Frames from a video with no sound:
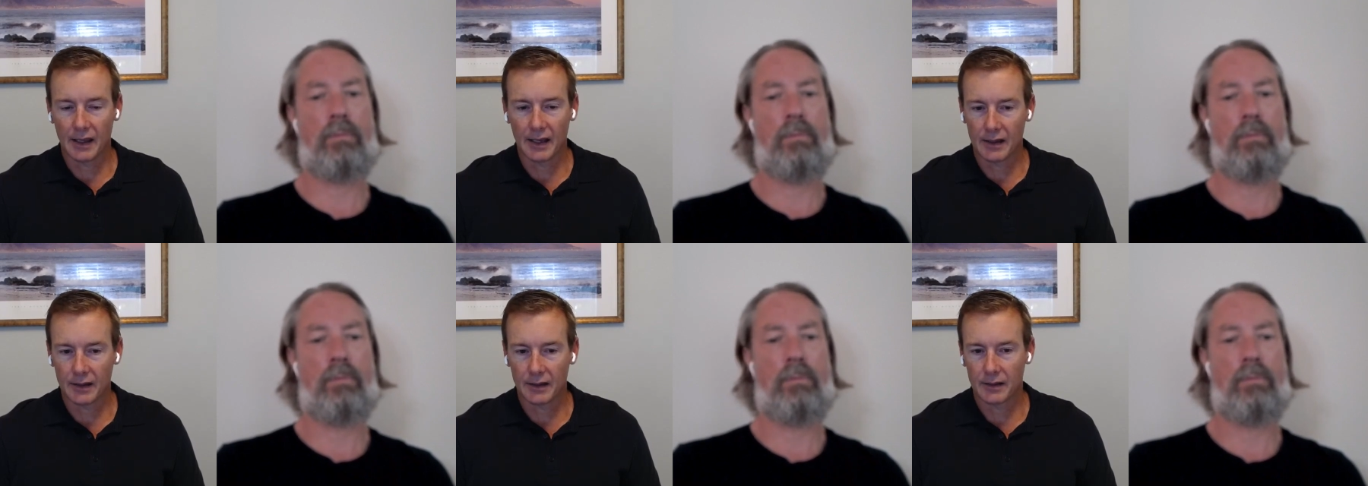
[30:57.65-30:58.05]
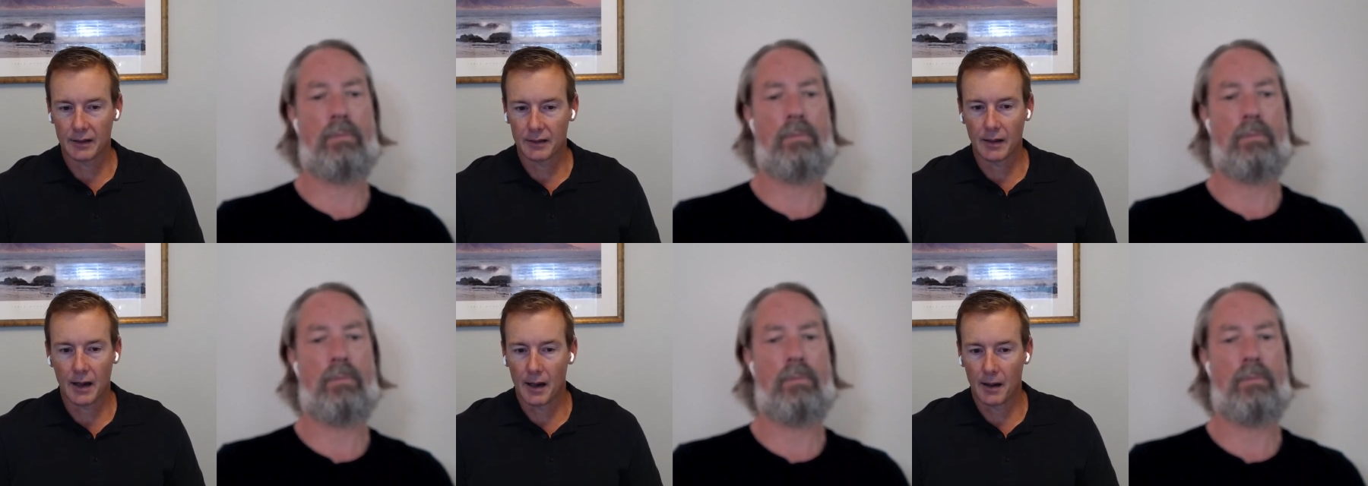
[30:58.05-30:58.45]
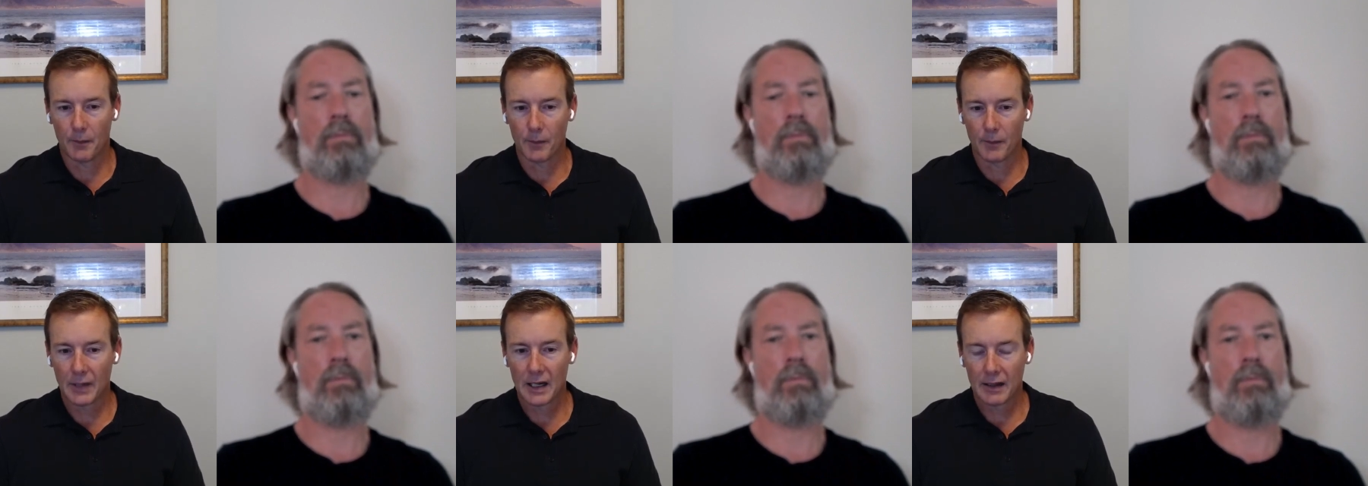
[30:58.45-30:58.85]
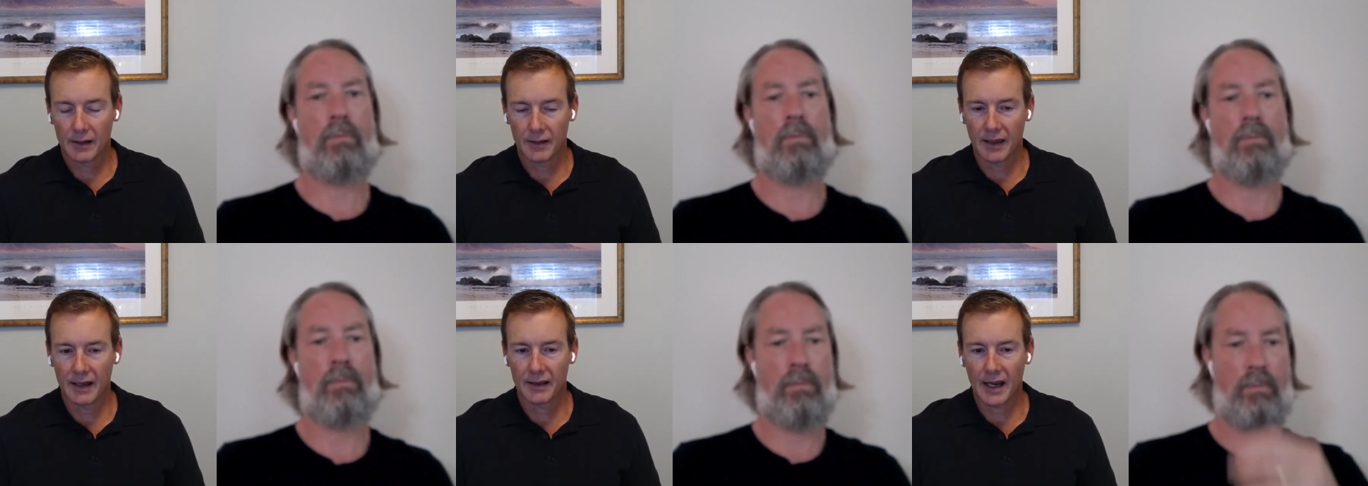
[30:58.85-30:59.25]
Speaker 1: than
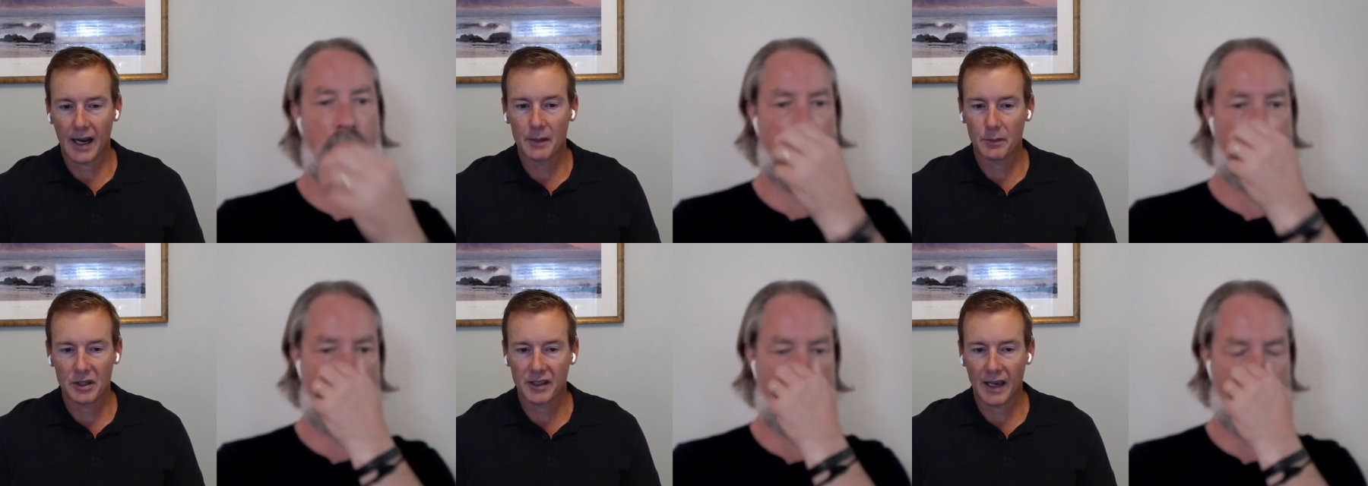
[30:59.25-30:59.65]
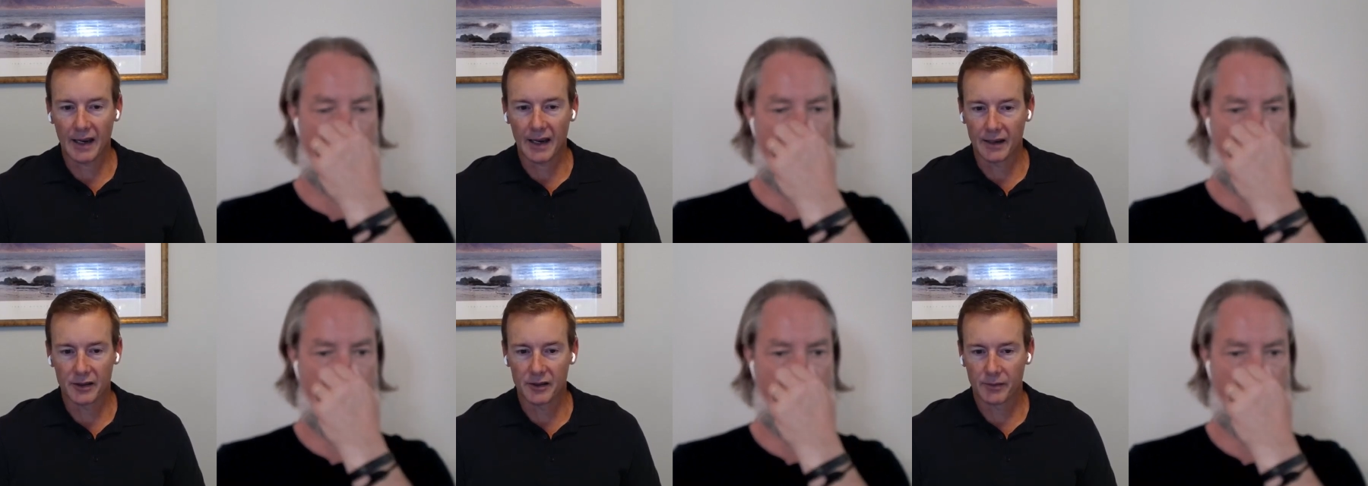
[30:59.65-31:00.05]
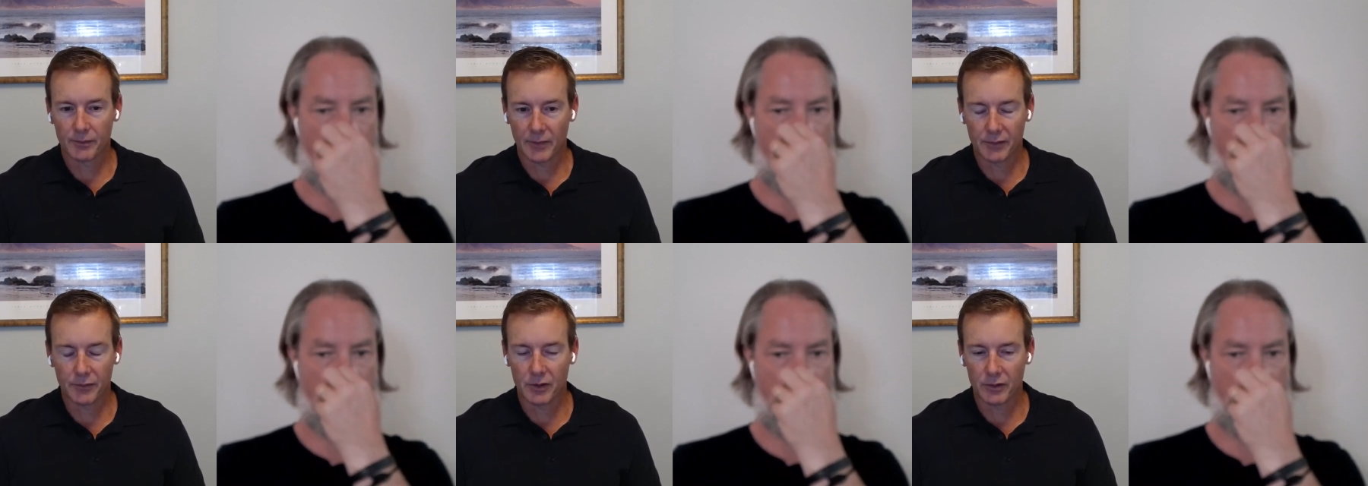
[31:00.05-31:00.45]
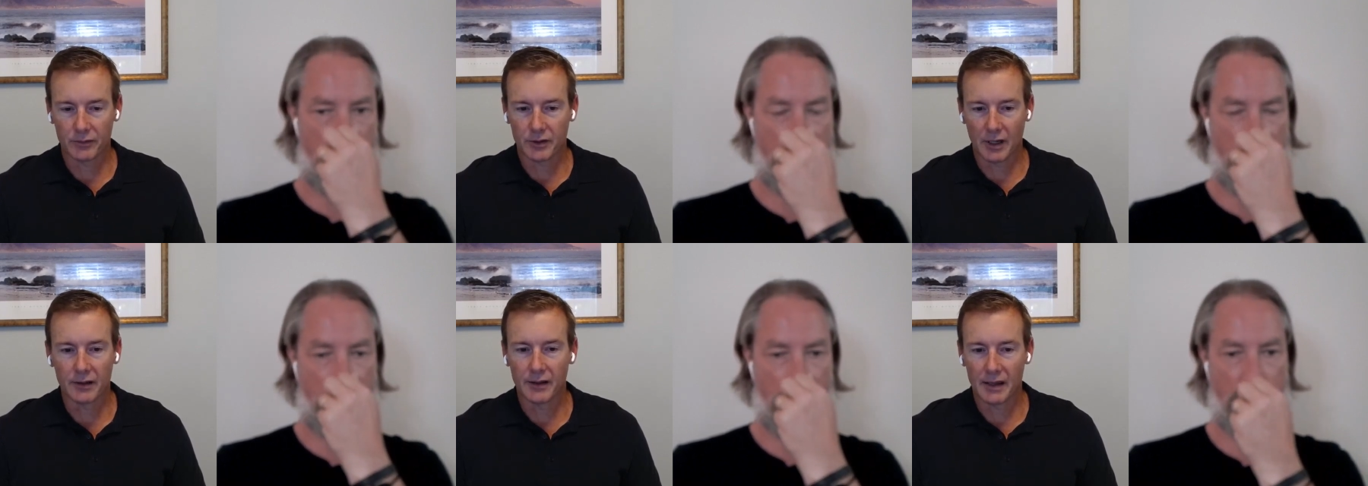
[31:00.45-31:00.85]
the hyperscalers if
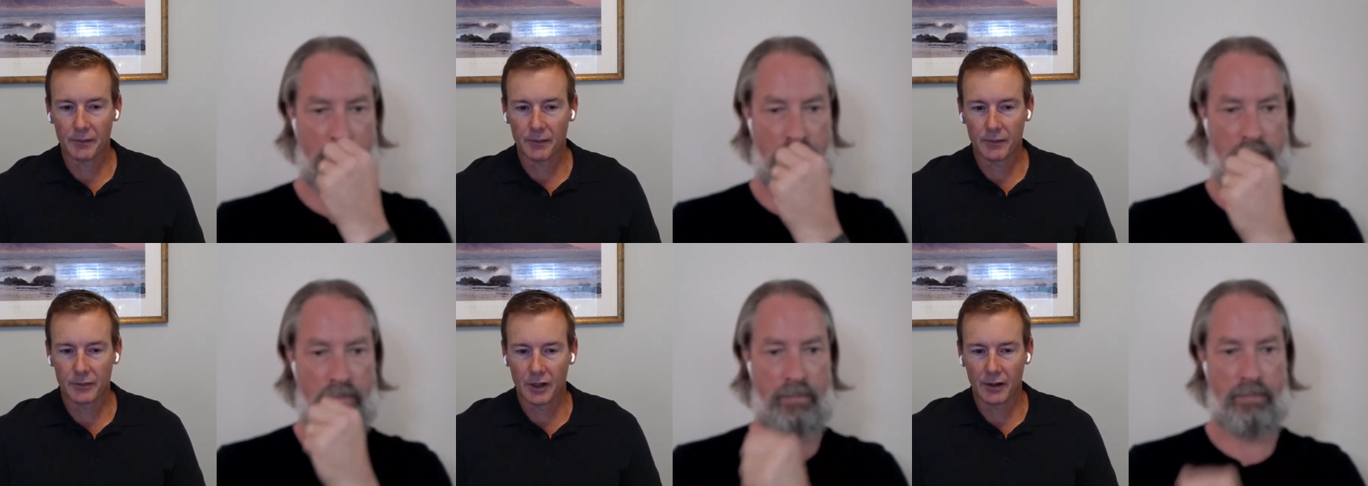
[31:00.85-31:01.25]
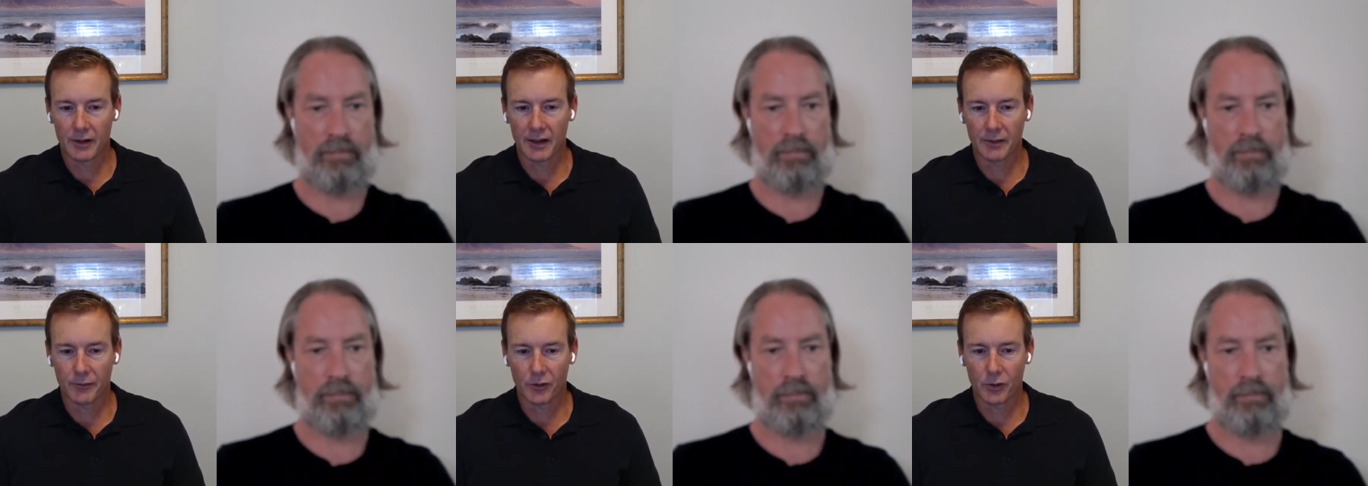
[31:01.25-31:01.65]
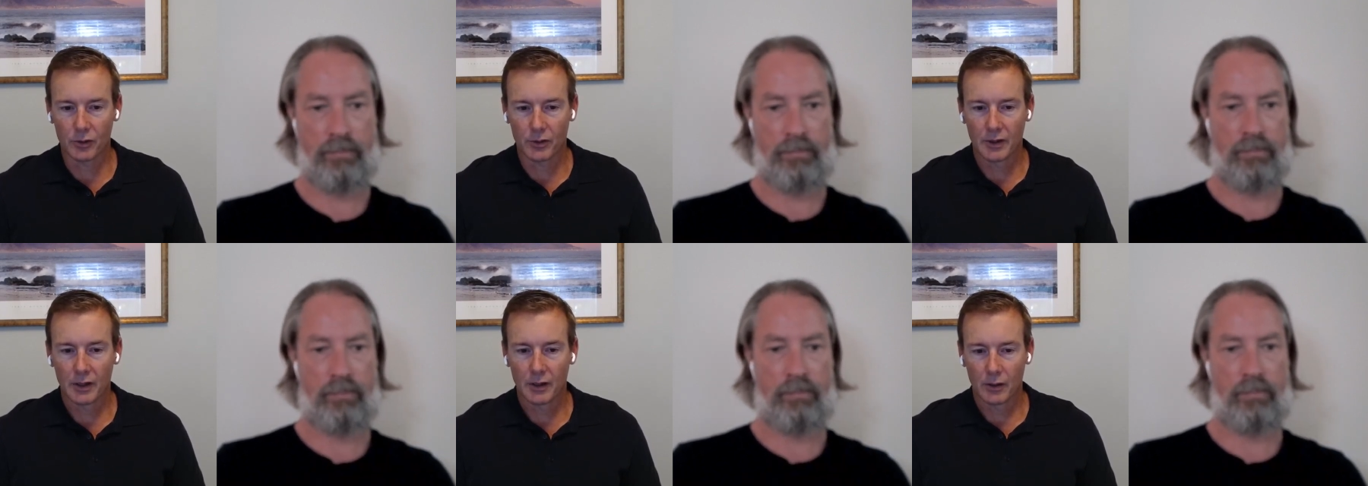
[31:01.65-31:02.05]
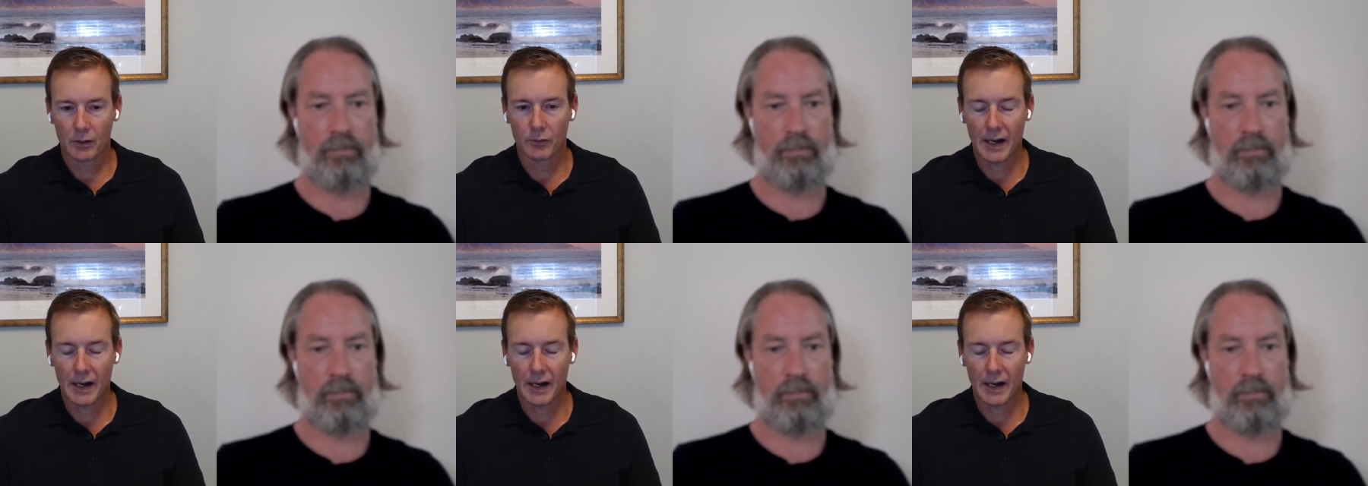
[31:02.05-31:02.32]
you go to them for